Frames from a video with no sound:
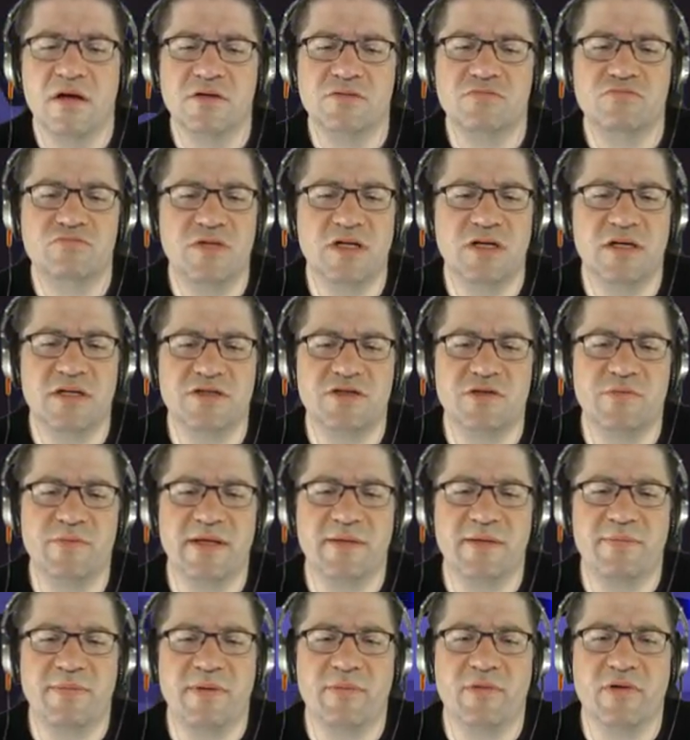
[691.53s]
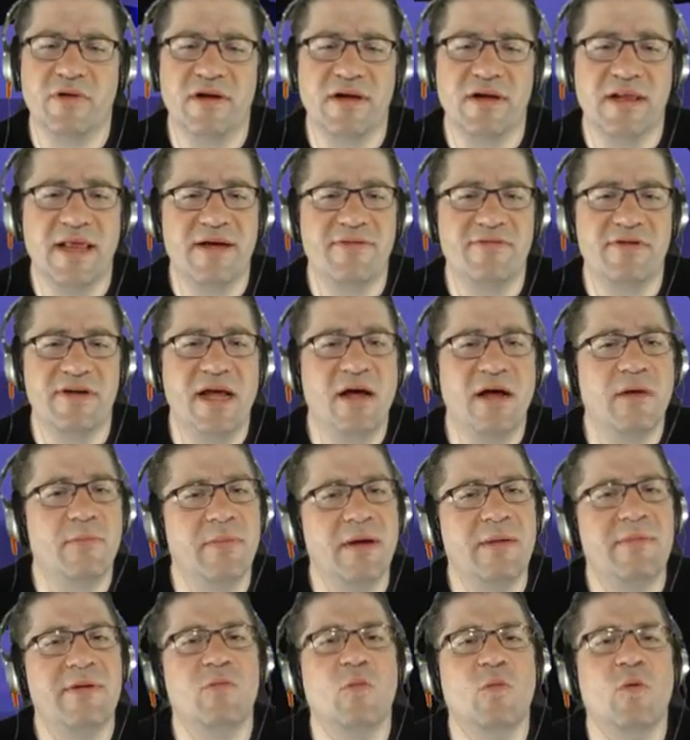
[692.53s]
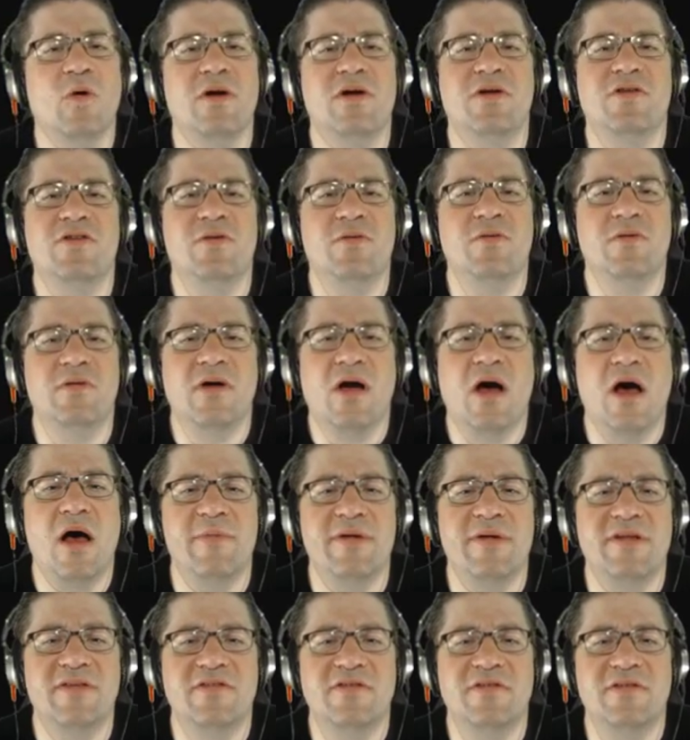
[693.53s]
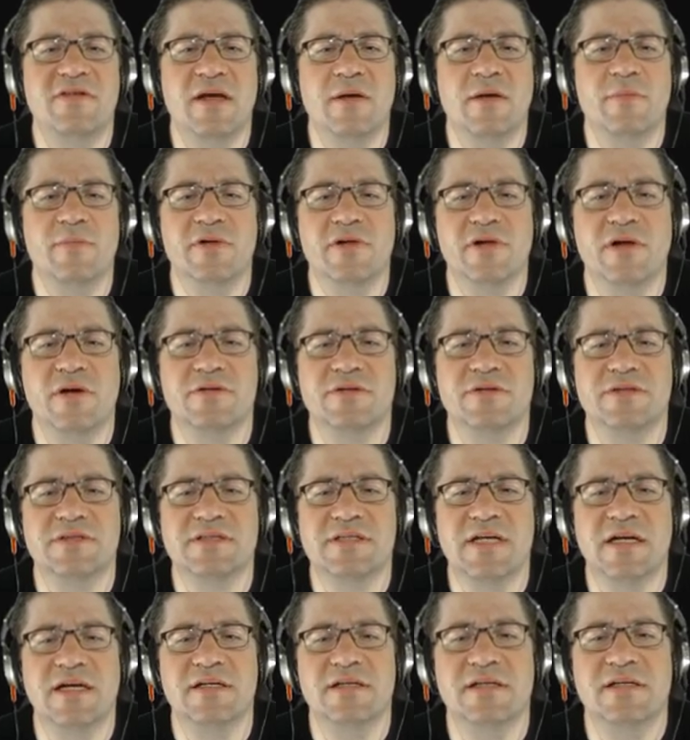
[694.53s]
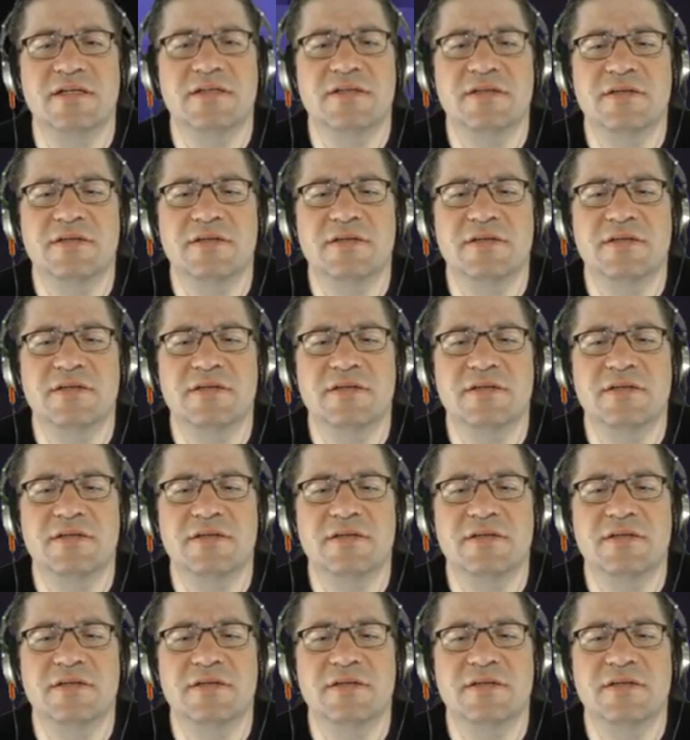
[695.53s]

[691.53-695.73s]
Not too many people are laughing now. Maybe one or two comments down below just got